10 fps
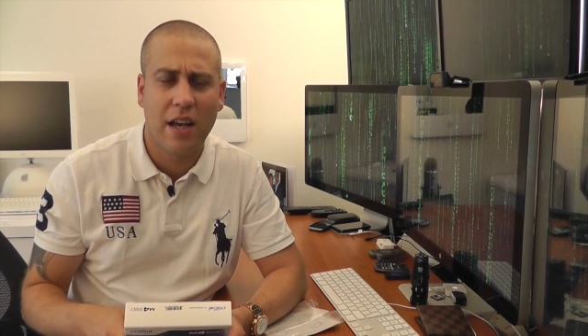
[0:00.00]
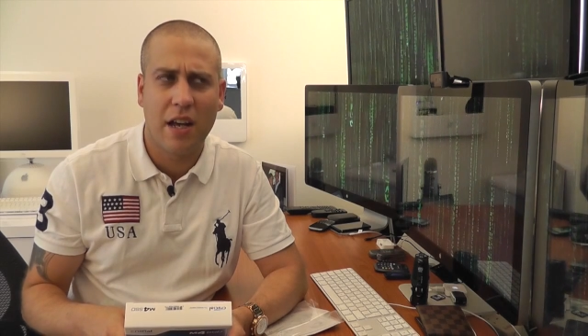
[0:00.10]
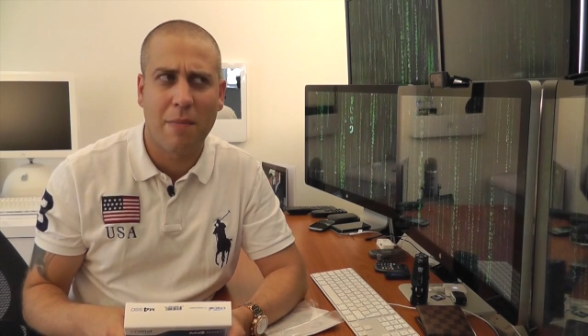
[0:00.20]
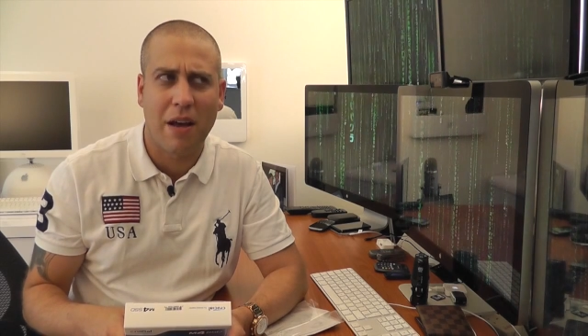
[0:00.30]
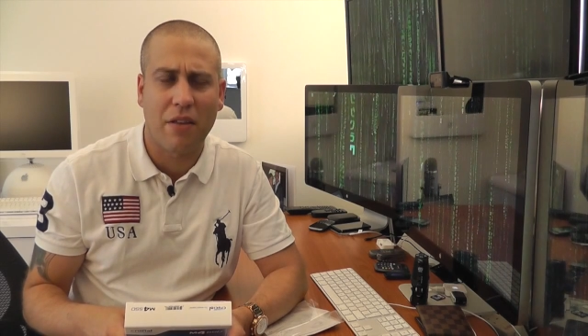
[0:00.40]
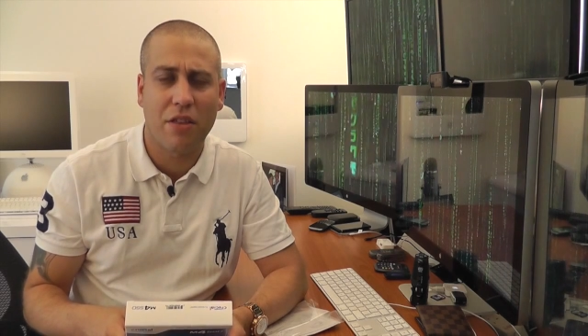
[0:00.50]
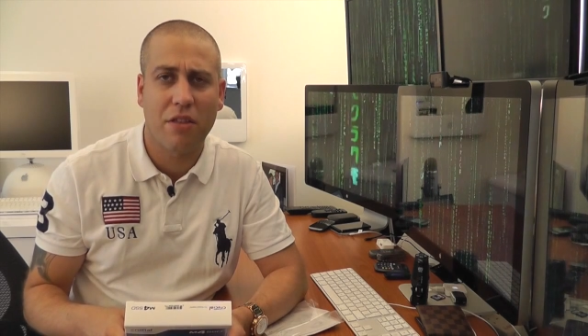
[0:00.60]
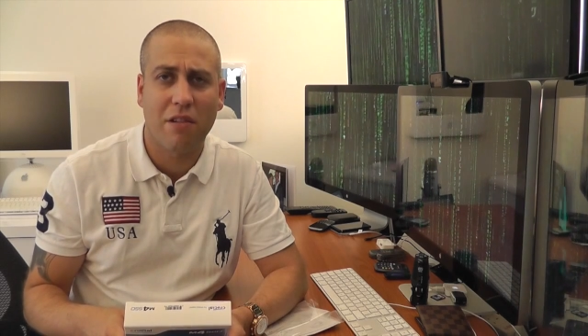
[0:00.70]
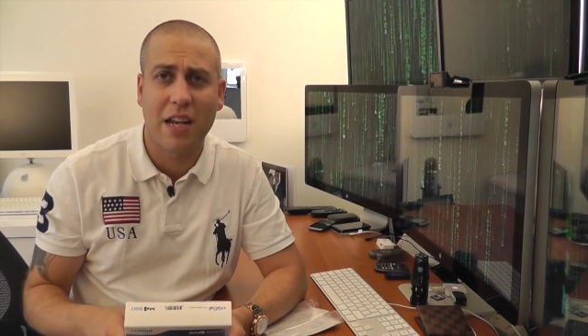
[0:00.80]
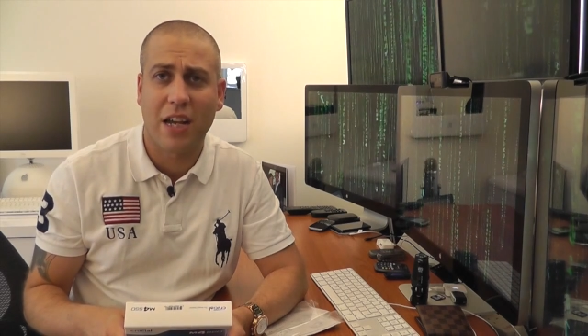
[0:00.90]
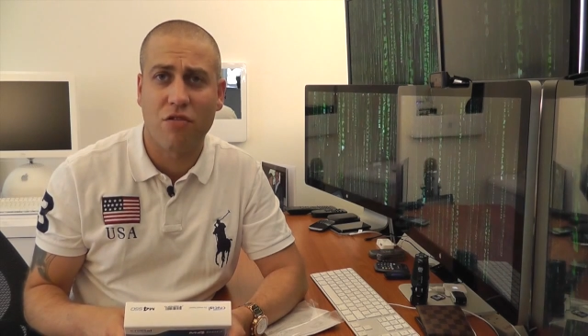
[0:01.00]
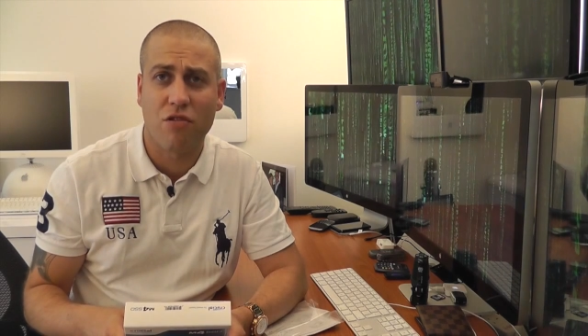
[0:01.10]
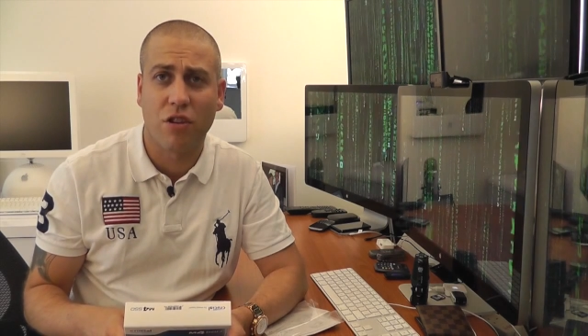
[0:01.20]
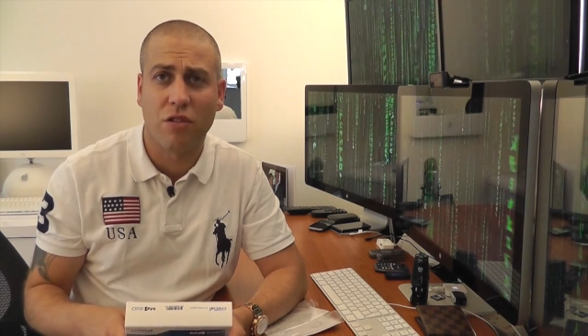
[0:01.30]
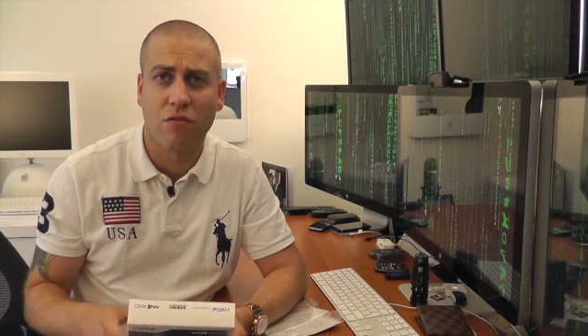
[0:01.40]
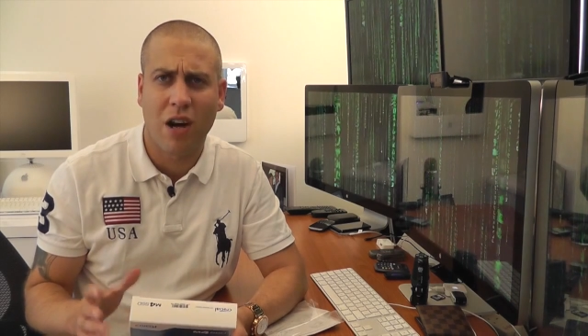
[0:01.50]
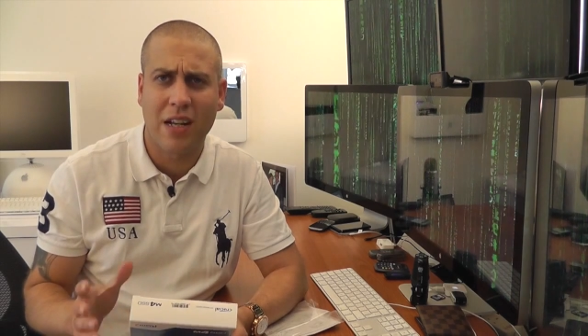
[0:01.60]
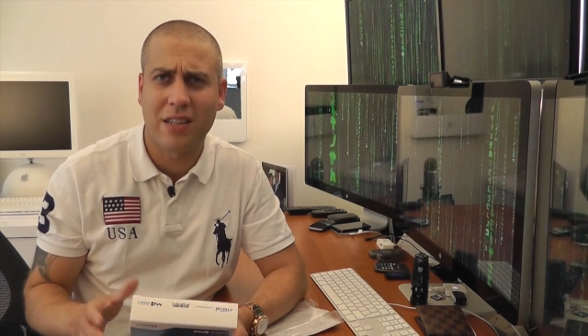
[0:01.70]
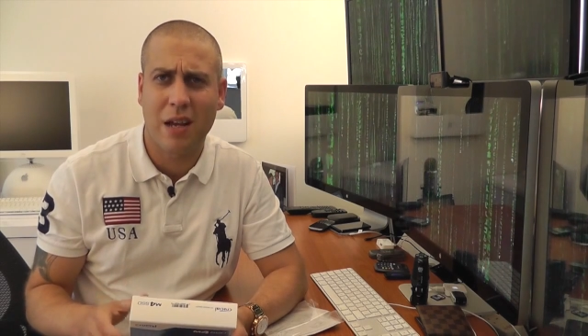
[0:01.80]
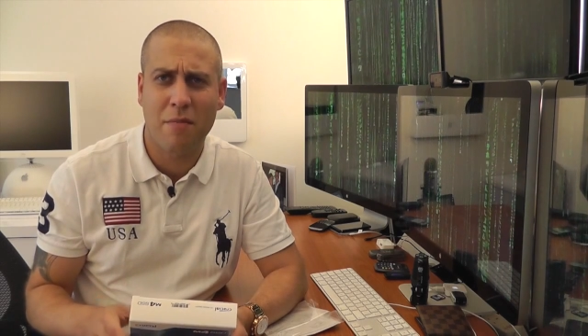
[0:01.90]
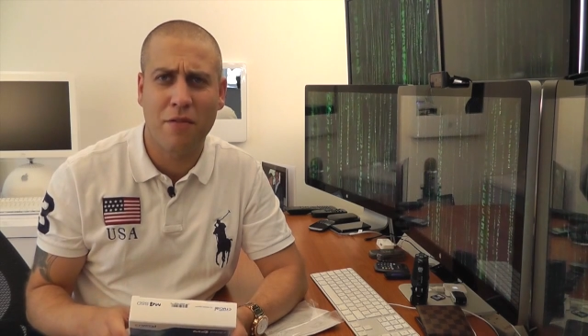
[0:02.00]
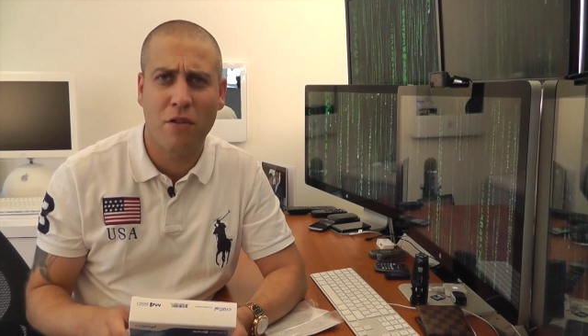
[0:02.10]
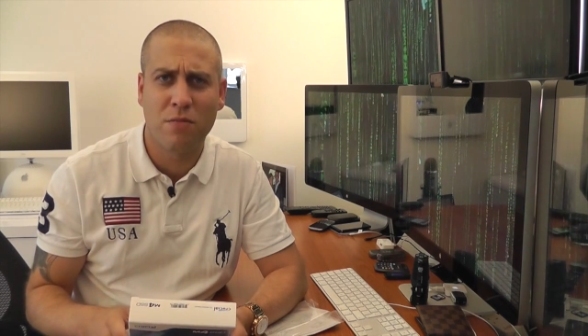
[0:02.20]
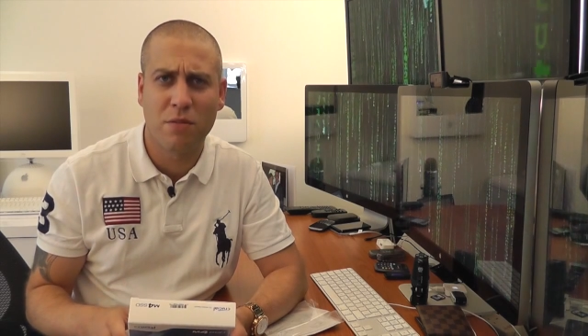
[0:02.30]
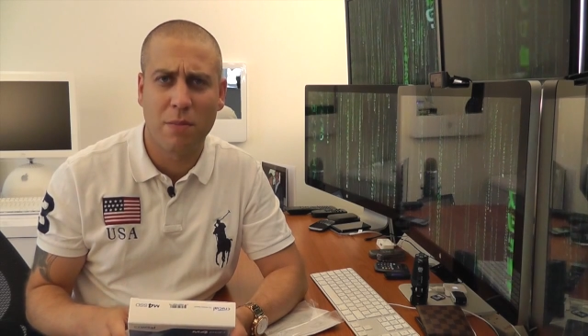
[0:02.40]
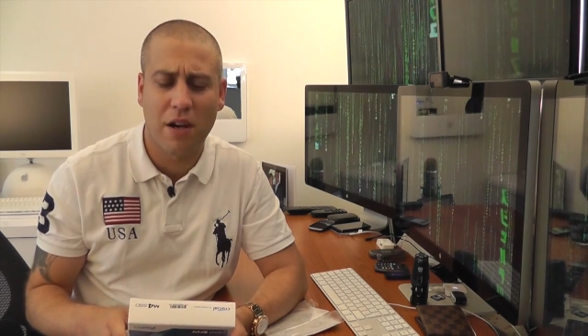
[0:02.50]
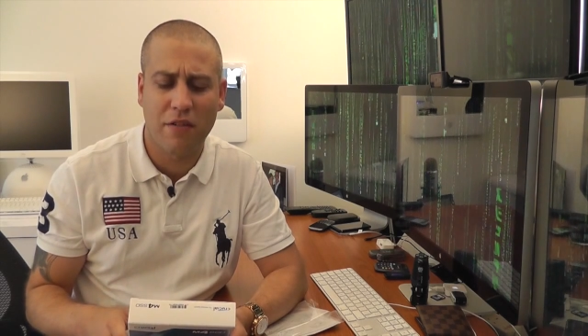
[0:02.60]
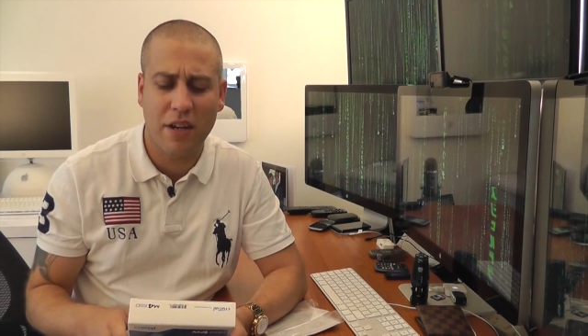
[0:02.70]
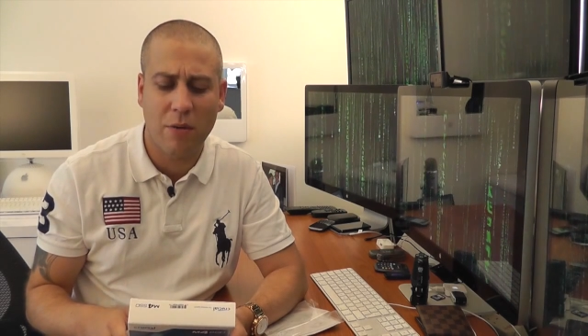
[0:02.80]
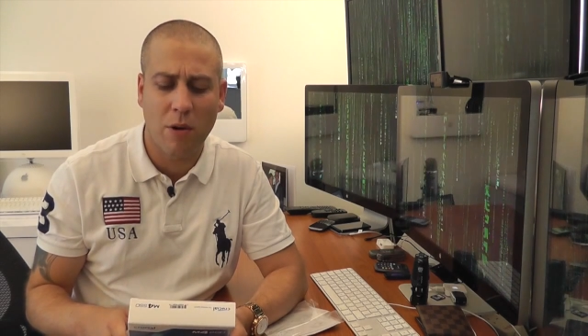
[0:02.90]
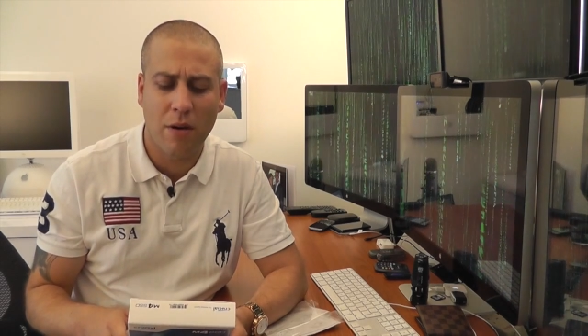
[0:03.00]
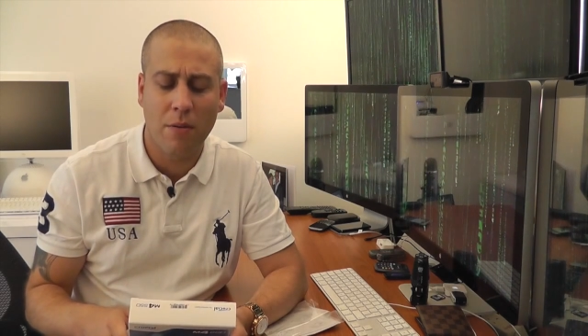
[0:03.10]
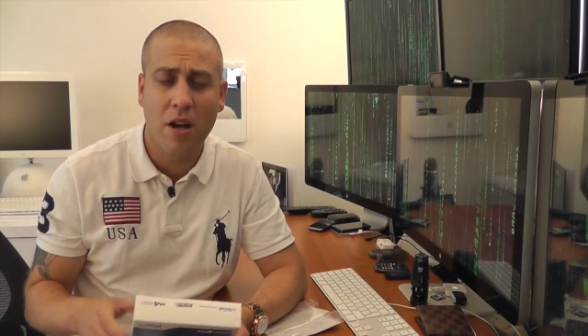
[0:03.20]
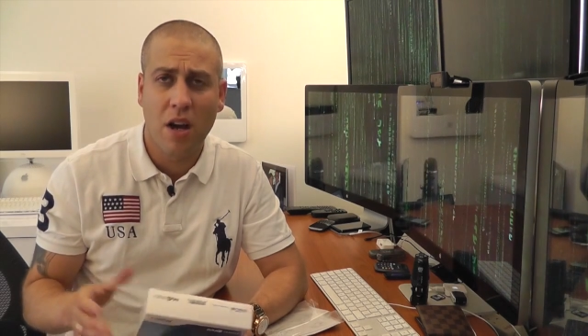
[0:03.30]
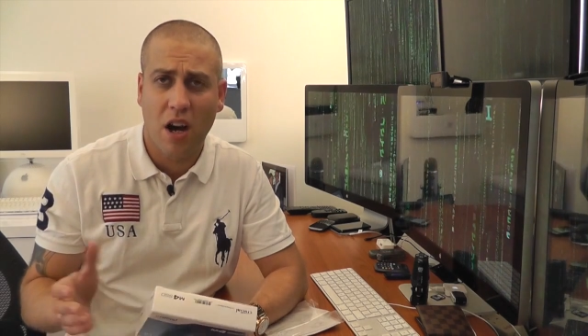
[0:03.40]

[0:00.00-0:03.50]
and about 300 on the write, so it performed perfectly well.